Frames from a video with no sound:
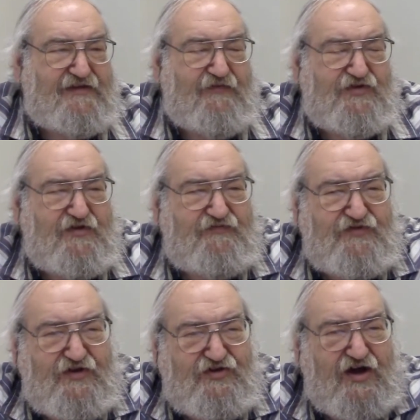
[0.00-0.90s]
They'd never
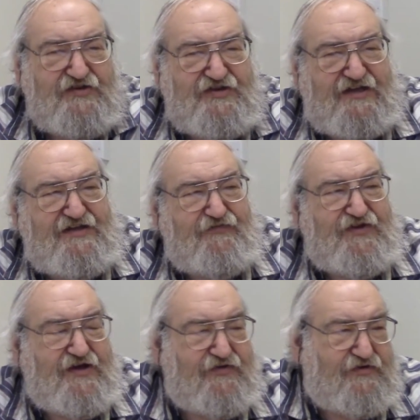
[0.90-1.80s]
have gone to any of
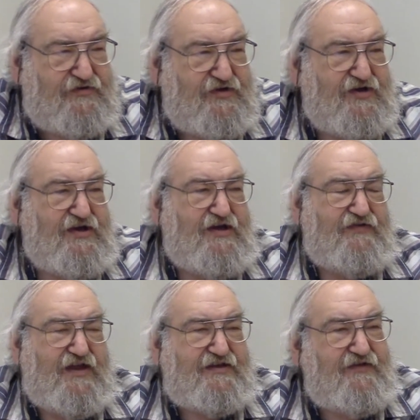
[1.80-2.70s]
the other
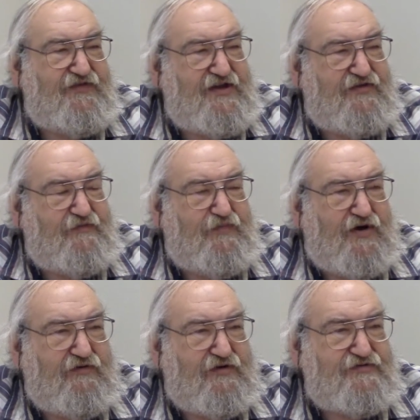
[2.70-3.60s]

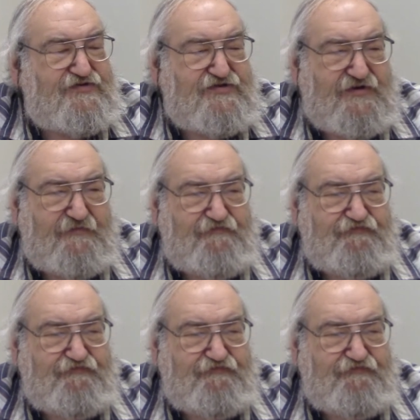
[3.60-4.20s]
boroughs.